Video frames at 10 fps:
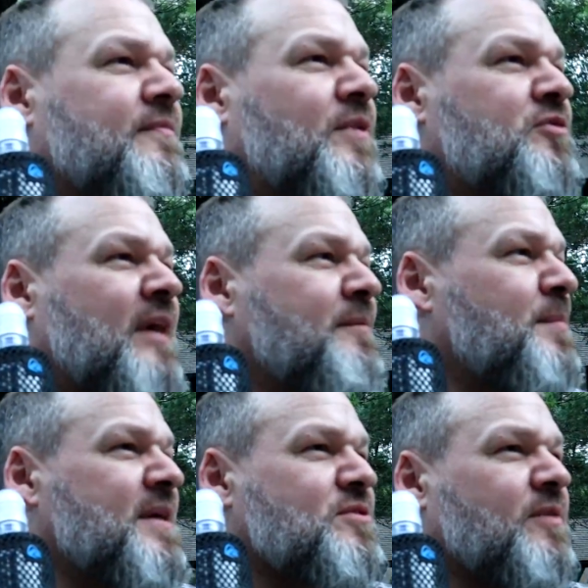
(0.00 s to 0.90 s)
No time to
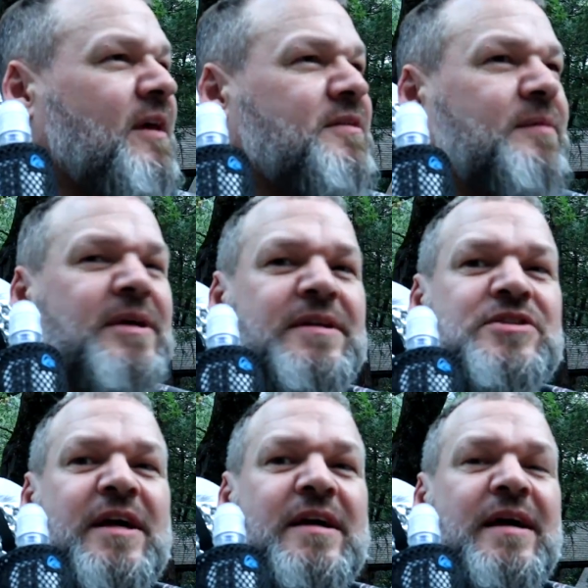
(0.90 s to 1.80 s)
mess around. I'm going to
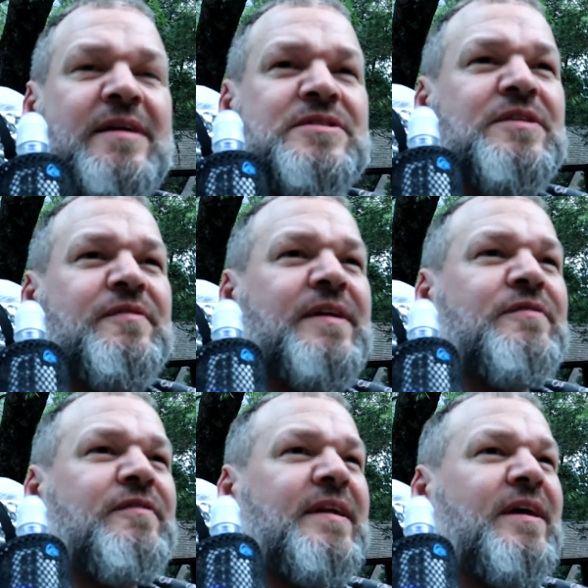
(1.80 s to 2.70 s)
check it out and see if I
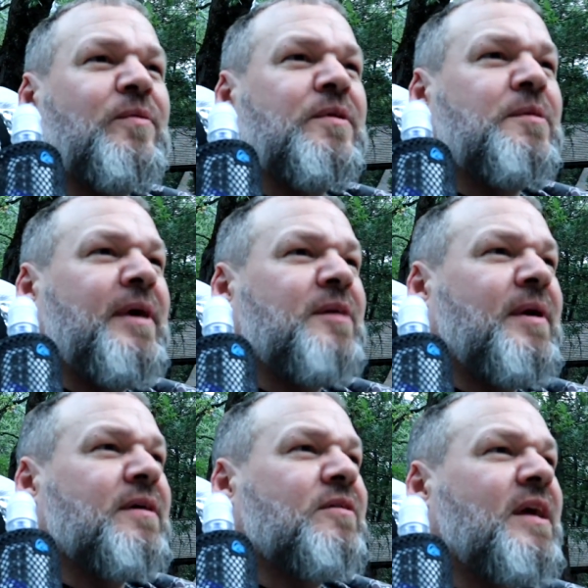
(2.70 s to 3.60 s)
can find out where the
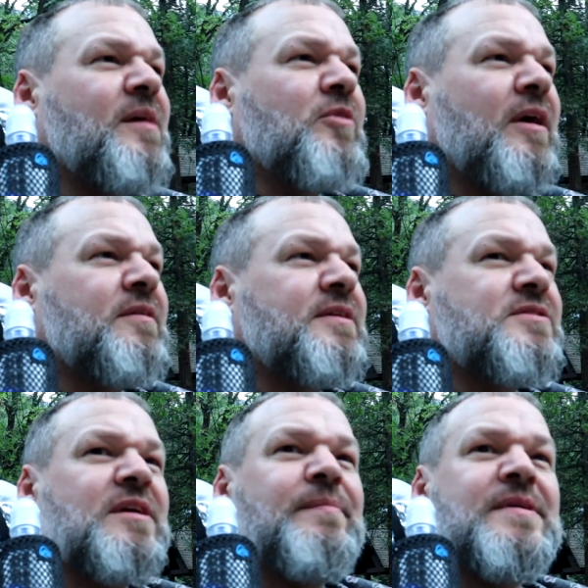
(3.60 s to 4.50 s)
backpacker campground
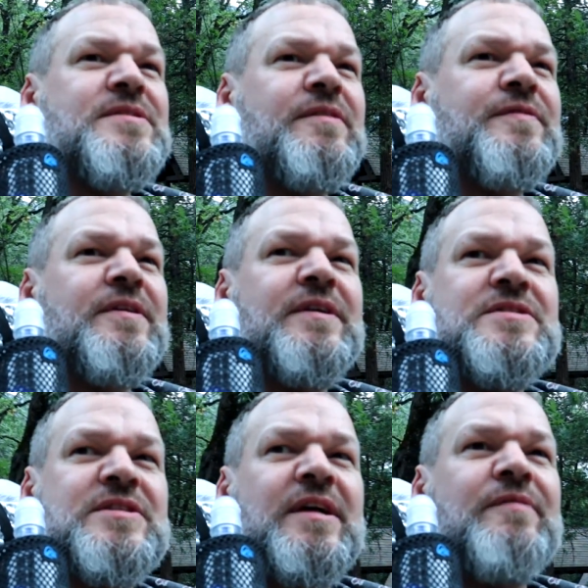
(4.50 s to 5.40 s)
is, get myself there,
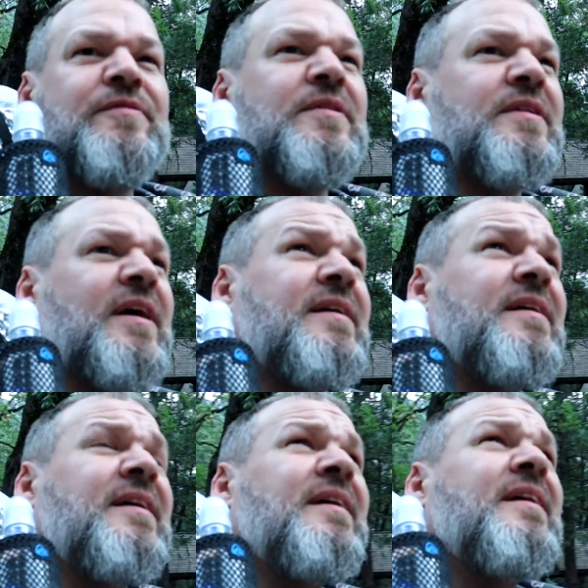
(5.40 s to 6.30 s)
get set up for the night,
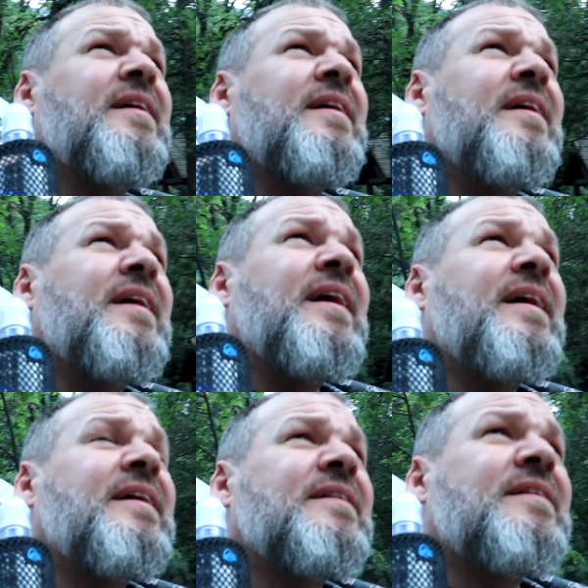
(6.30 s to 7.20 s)

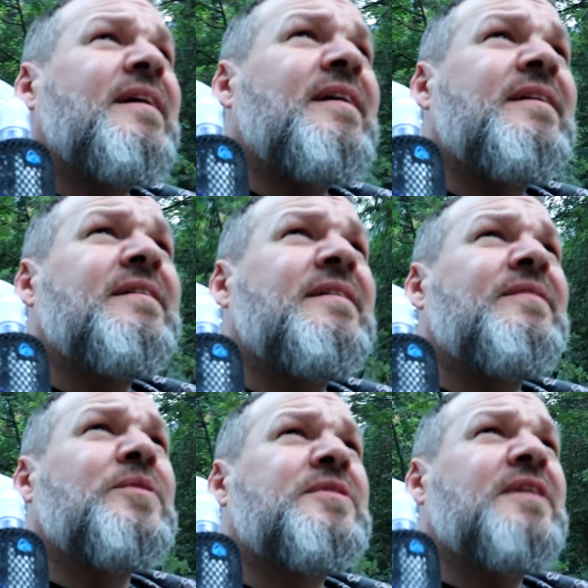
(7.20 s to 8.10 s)
and
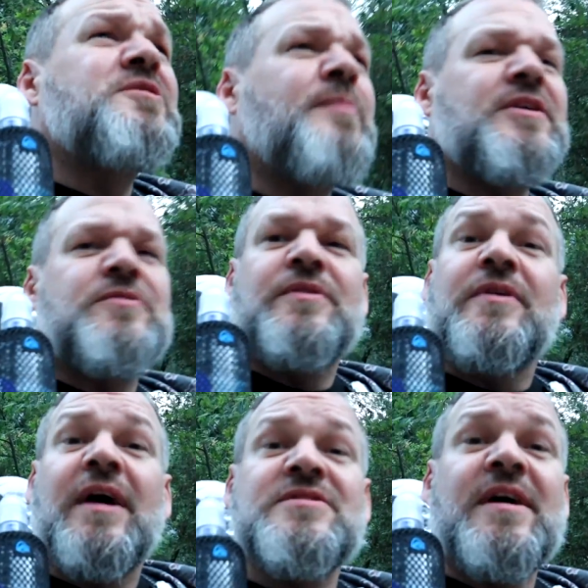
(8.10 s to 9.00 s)
we'll touch base with
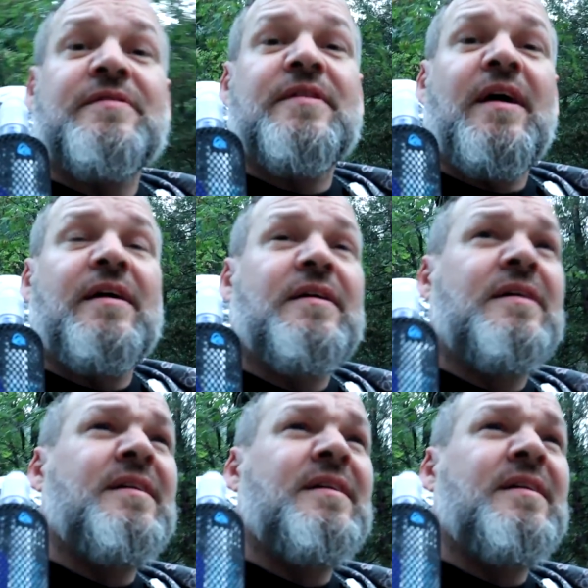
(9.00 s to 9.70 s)
you guys after that.